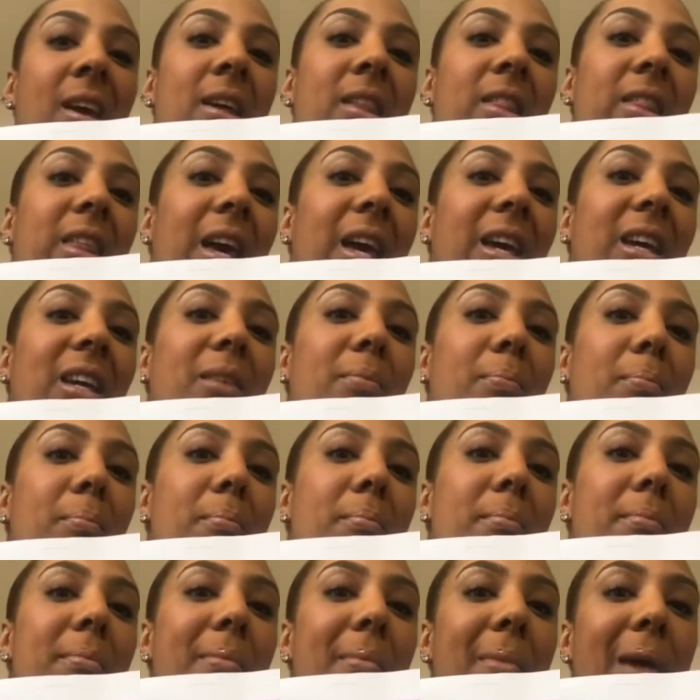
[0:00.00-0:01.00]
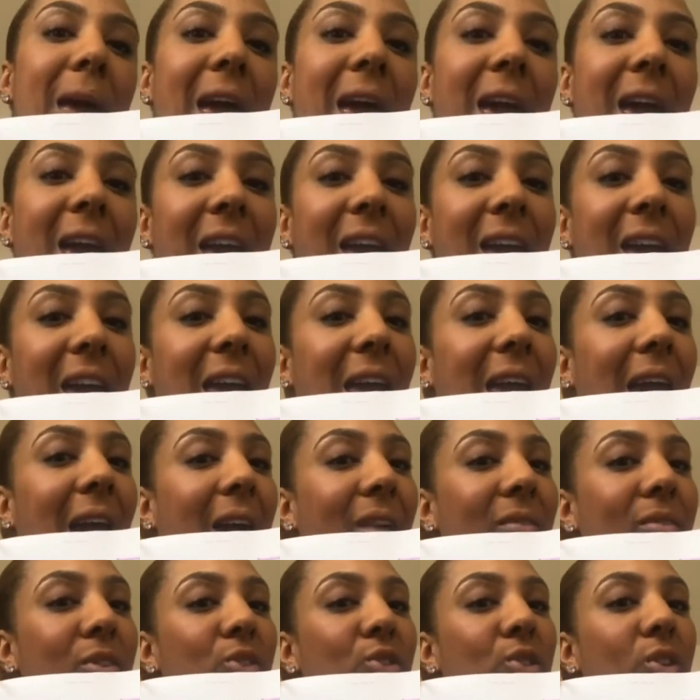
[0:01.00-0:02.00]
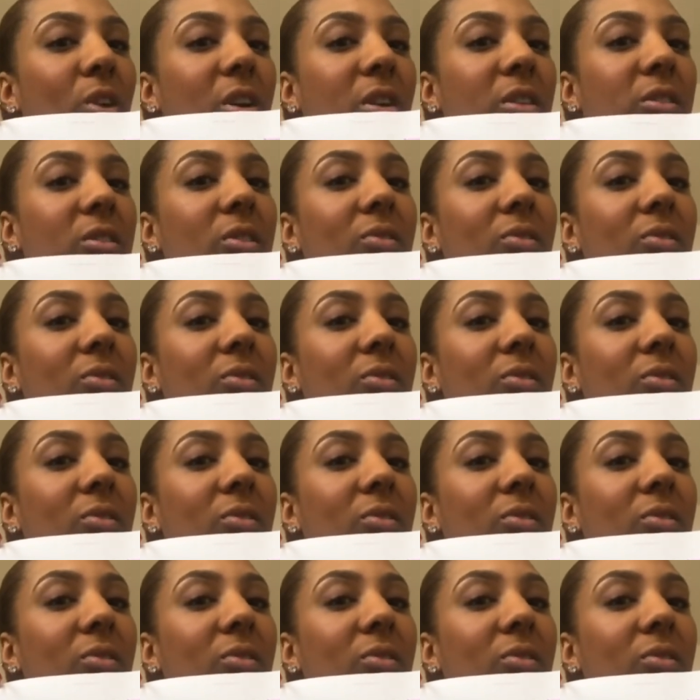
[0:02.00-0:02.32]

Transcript: that it may have a chance